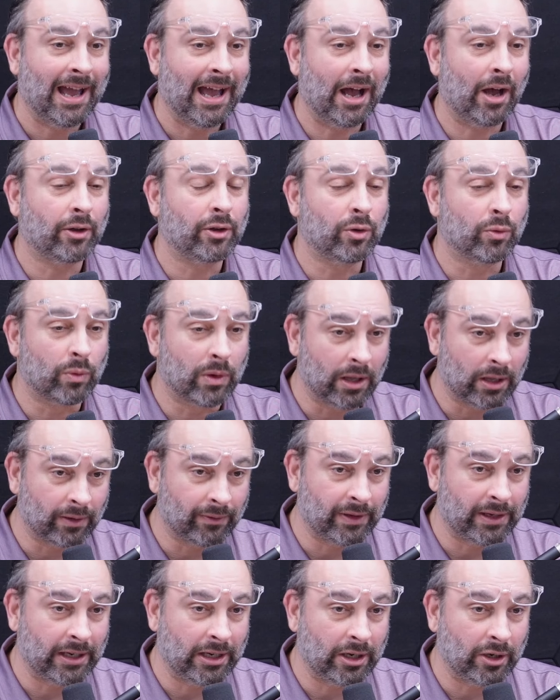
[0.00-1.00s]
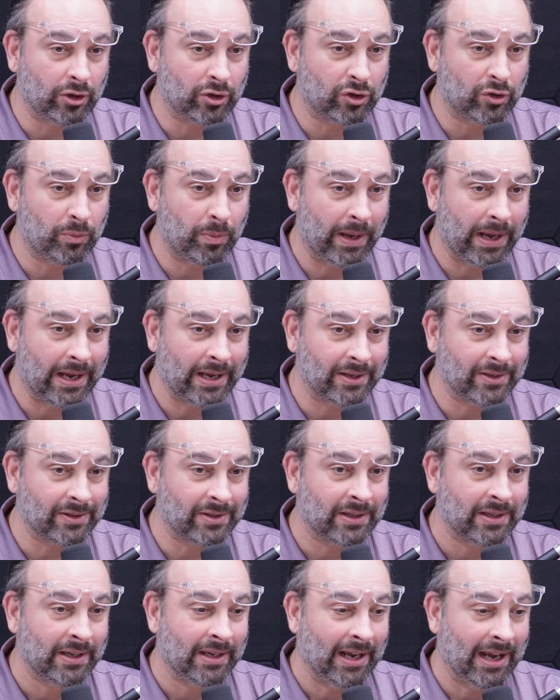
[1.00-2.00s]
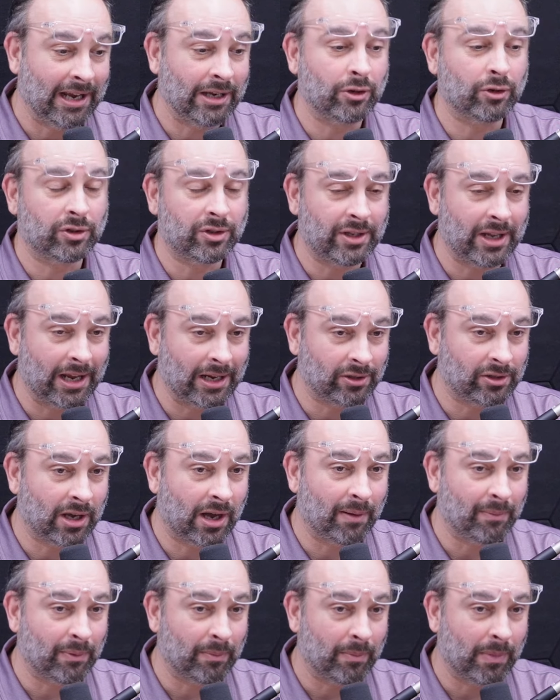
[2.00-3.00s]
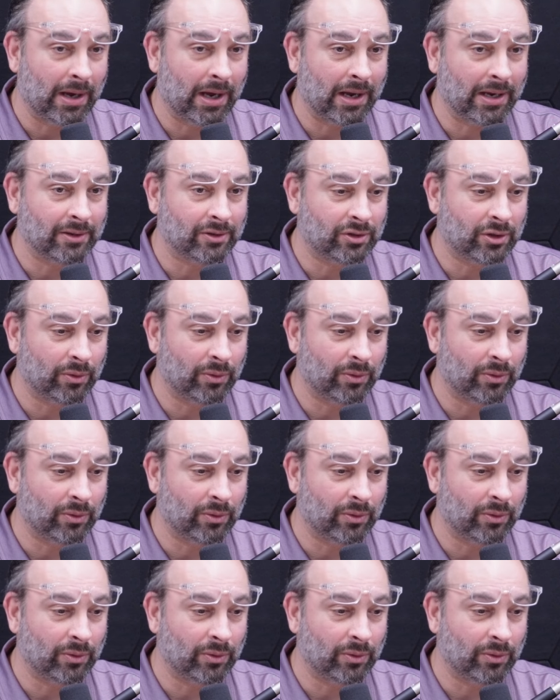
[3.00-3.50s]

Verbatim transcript: how you're relevant in your space, and you're staying top of mind.